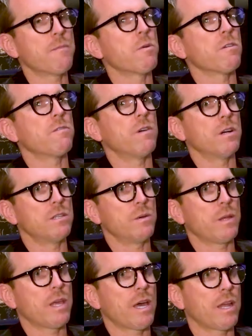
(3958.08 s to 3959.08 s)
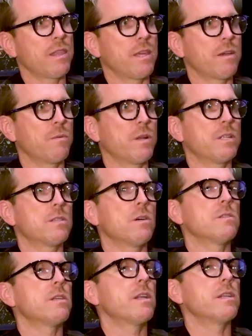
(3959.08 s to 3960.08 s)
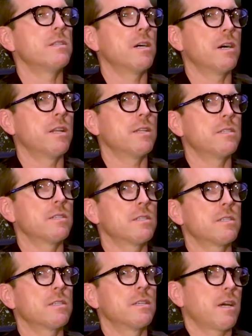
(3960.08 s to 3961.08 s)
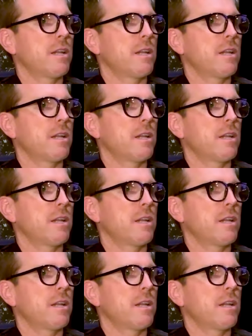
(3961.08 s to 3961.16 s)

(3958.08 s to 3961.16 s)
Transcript: I have more fun doing that. I think when it's all said and done, it just